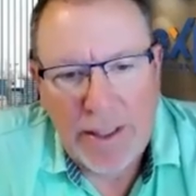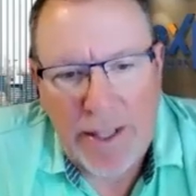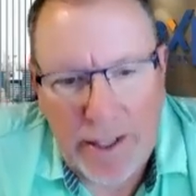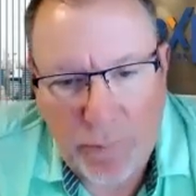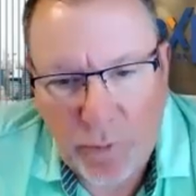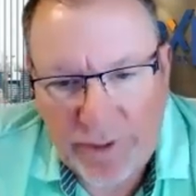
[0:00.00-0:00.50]

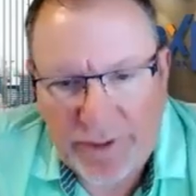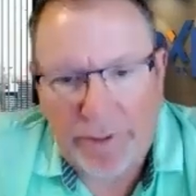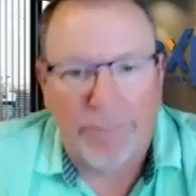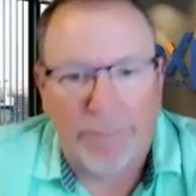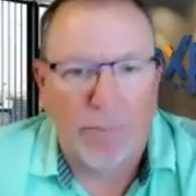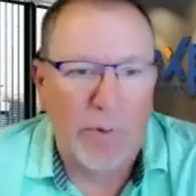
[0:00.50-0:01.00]
And with
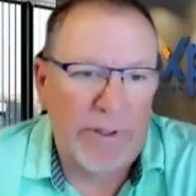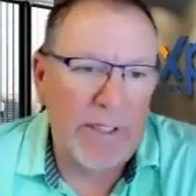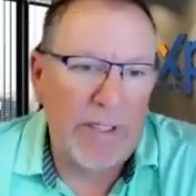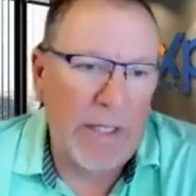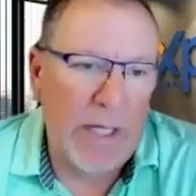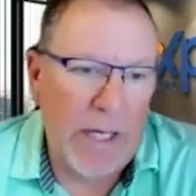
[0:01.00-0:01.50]

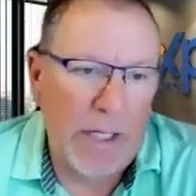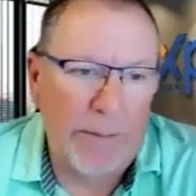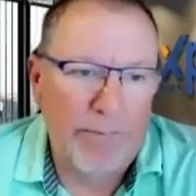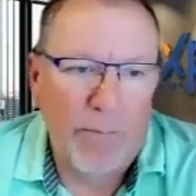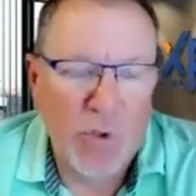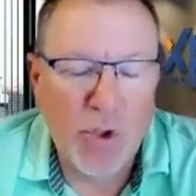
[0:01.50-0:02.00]
the
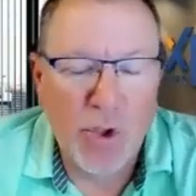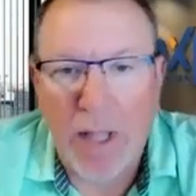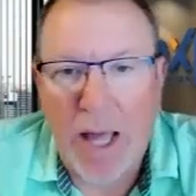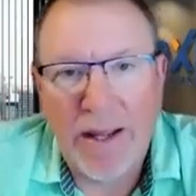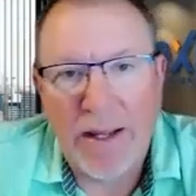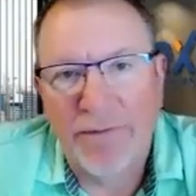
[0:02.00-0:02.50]

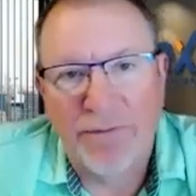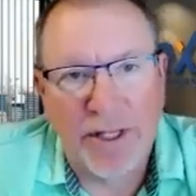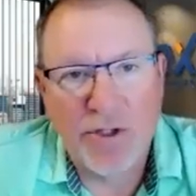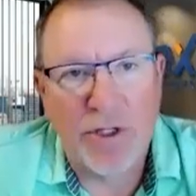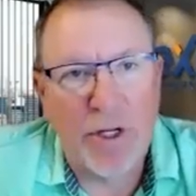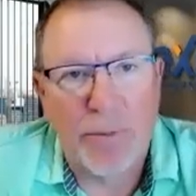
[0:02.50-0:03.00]
July
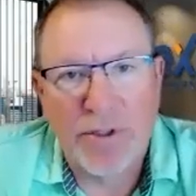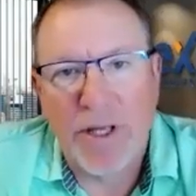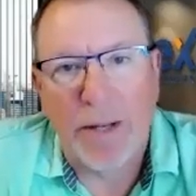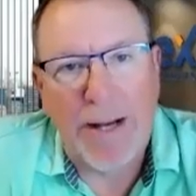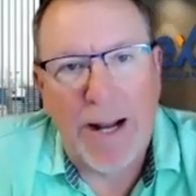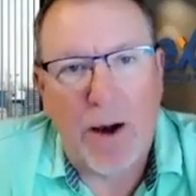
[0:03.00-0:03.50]
inflation numbers
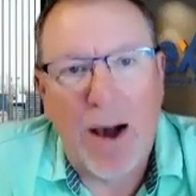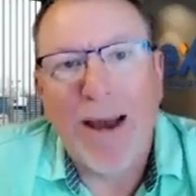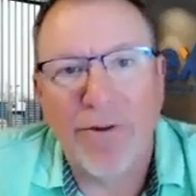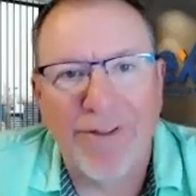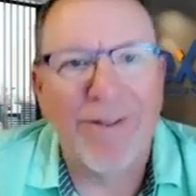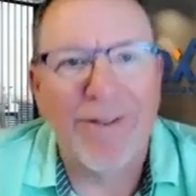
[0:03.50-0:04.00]
coming out
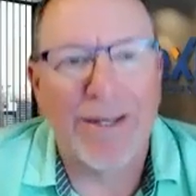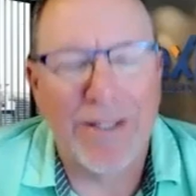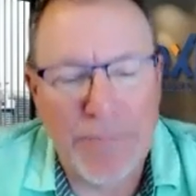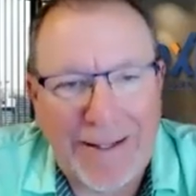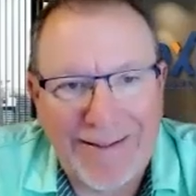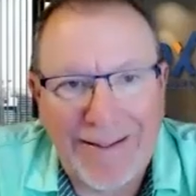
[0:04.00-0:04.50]
higher than they
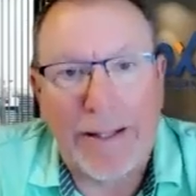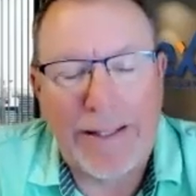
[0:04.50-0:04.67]
expected